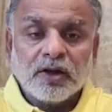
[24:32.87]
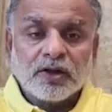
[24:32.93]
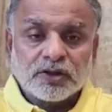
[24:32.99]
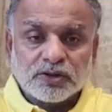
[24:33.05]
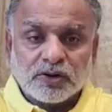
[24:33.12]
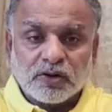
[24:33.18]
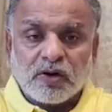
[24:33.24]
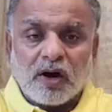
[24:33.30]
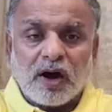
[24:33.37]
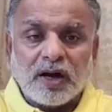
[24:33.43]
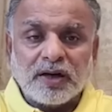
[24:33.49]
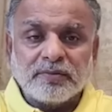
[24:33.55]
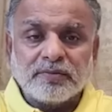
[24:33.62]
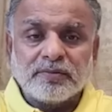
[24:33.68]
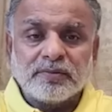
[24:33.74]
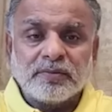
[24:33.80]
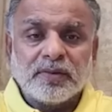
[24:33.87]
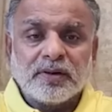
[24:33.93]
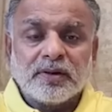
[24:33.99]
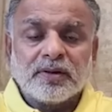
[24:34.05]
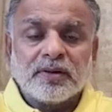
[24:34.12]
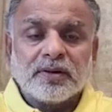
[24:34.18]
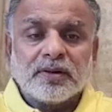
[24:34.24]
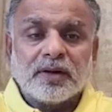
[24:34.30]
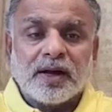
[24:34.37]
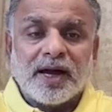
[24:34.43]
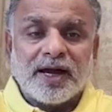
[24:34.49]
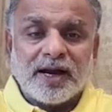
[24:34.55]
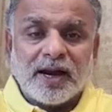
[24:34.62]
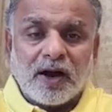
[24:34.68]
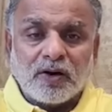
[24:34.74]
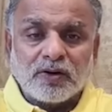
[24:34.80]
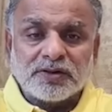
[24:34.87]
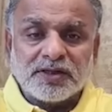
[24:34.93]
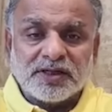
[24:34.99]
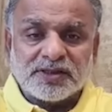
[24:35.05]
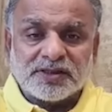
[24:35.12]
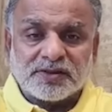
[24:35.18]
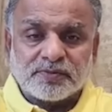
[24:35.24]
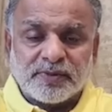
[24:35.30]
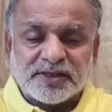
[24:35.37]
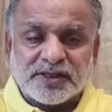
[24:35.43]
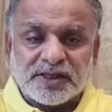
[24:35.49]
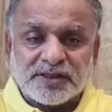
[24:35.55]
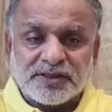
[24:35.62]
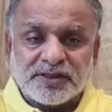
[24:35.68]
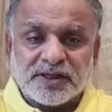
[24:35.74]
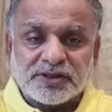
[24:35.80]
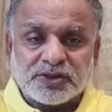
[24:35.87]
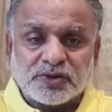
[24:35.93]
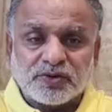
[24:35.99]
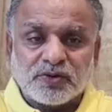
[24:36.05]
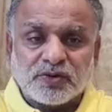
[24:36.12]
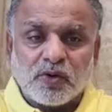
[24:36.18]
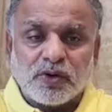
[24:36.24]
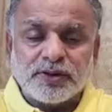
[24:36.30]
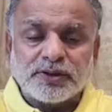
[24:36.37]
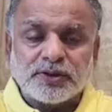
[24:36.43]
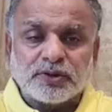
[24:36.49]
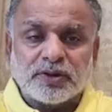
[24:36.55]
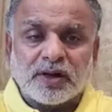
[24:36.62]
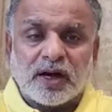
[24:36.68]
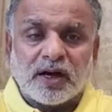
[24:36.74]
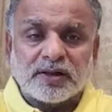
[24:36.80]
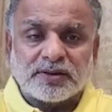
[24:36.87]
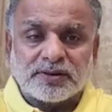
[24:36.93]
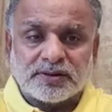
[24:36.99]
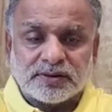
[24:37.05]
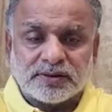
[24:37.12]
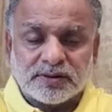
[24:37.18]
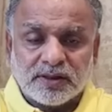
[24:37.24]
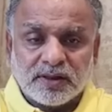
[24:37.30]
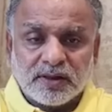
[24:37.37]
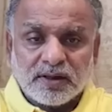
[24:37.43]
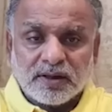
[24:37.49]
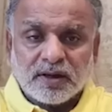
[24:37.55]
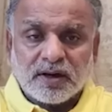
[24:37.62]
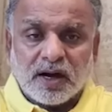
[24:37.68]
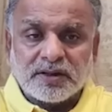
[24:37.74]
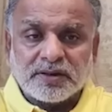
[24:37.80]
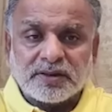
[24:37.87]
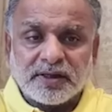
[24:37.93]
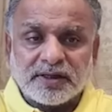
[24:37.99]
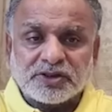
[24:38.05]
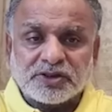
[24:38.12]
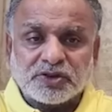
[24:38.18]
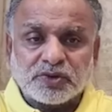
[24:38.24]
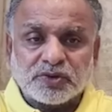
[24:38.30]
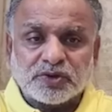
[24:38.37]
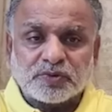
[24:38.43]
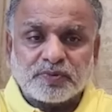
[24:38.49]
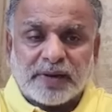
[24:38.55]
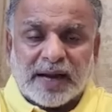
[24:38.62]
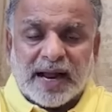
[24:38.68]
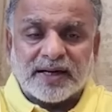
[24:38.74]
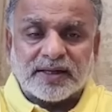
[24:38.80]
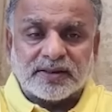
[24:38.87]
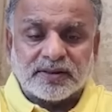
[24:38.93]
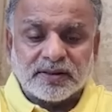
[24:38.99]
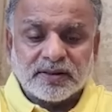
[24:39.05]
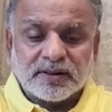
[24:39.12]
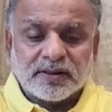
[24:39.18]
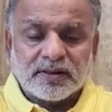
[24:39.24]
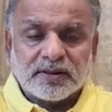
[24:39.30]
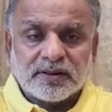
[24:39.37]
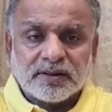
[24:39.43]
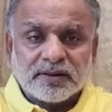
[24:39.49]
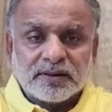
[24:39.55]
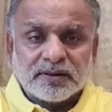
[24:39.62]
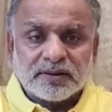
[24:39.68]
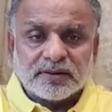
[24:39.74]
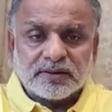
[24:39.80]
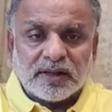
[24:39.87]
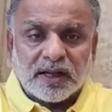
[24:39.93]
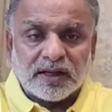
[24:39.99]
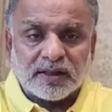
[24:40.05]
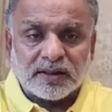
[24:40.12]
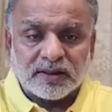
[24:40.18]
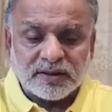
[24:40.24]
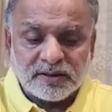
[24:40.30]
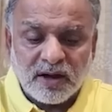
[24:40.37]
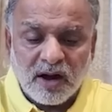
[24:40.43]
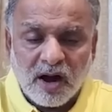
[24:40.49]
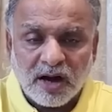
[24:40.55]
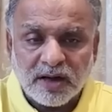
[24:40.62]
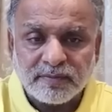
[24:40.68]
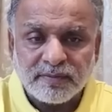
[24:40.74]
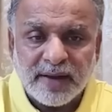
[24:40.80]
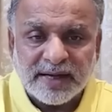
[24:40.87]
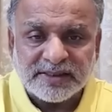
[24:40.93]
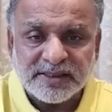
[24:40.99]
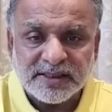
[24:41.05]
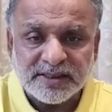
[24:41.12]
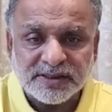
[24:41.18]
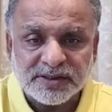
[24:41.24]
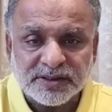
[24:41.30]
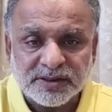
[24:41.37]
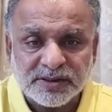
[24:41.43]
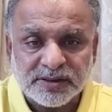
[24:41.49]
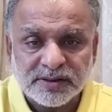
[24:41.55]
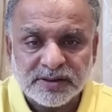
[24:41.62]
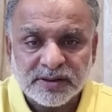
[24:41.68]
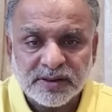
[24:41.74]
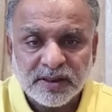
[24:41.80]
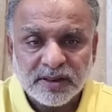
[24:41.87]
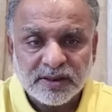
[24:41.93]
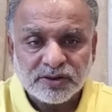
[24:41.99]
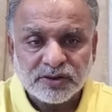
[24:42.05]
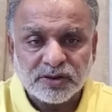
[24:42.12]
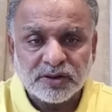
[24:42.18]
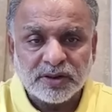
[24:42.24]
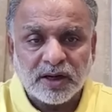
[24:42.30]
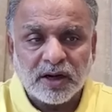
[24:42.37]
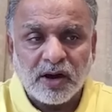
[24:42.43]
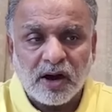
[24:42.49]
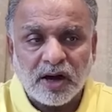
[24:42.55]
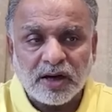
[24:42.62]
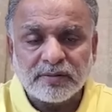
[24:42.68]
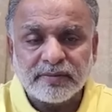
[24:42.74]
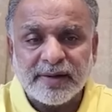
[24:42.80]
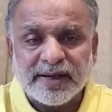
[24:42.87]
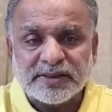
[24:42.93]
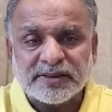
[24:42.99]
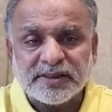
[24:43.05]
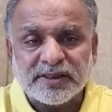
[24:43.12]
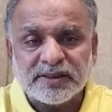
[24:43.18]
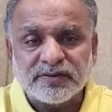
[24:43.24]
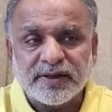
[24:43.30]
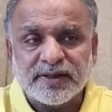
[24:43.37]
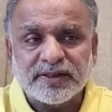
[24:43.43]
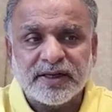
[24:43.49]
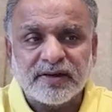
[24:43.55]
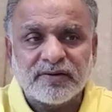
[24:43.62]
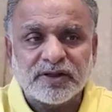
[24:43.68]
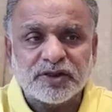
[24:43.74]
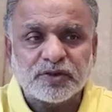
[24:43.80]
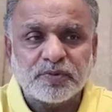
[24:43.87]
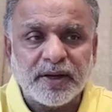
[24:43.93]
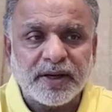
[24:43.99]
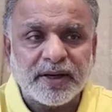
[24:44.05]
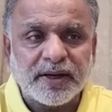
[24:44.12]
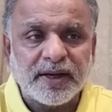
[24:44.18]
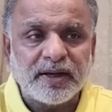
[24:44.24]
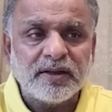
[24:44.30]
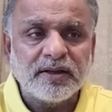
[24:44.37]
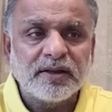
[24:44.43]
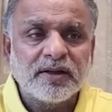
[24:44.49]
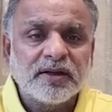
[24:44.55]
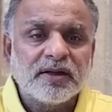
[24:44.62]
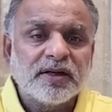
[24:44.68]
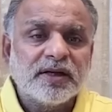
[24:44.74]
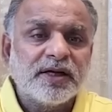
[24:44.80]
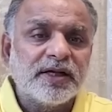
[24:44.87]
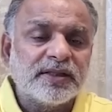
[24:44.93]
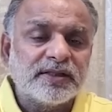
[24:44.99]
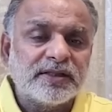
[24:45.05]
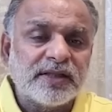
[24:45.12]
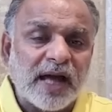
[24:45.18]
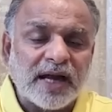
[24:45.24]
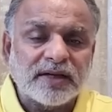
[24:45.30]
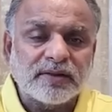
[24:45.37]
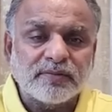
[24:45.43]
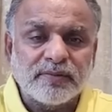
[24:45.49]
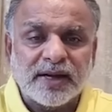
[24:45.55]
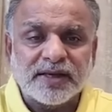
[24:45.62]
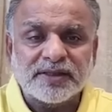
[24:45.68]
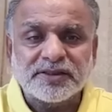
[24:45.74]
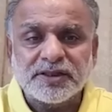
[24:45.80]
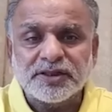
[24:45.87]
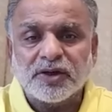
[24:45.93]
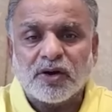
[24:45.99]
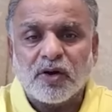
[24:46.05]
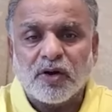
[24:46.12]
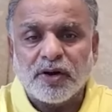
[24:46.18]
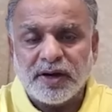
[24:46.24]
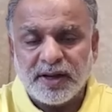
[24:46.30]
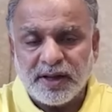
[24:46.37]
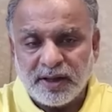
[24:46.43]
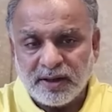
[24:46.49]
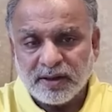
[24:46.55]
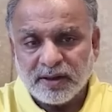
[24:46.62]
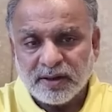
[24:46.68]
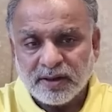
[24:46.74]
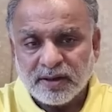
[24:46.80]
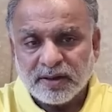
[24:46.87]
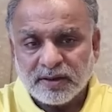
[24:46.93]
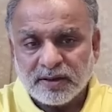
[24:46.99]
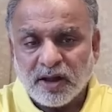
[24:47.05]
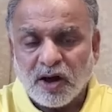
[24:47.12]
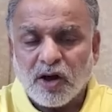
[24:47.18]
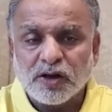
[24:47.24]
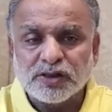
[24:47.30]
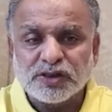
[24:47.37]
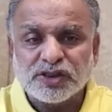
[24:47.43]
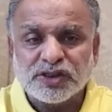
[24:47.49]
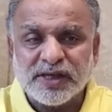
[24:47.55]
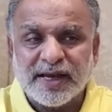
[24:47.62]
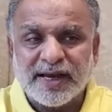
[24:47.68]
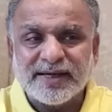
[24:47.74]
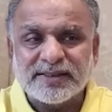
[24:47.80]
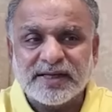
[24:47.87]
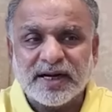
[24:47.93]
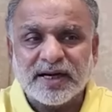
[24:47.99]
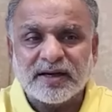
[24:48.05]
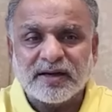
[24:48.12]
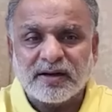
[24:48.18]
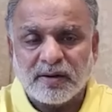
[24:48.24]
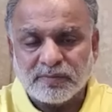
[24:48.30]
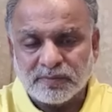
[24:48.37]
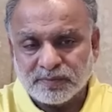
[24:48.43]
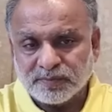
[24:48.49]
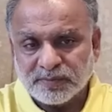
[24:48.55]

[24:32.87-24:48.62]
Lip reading: So God allowed these messengers to go into the countries to spread the God message. So the God message, when they were speaking, in that message only, the all sayings had come.